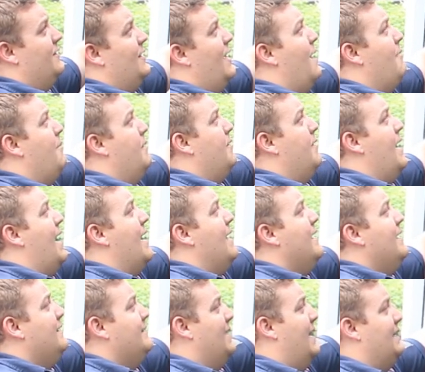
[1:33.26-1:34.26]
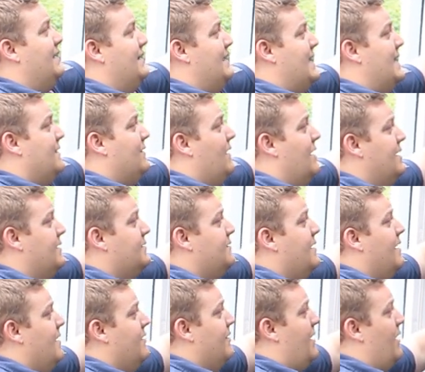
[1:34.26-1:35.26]
added on top of that TecNiq
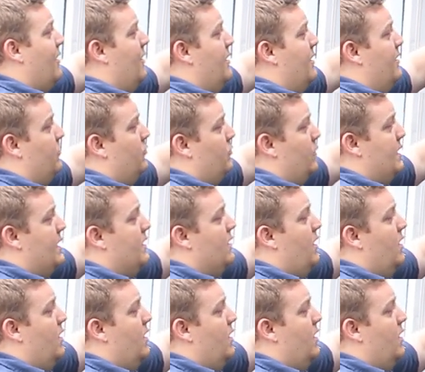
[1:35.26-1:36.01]
lights that are in a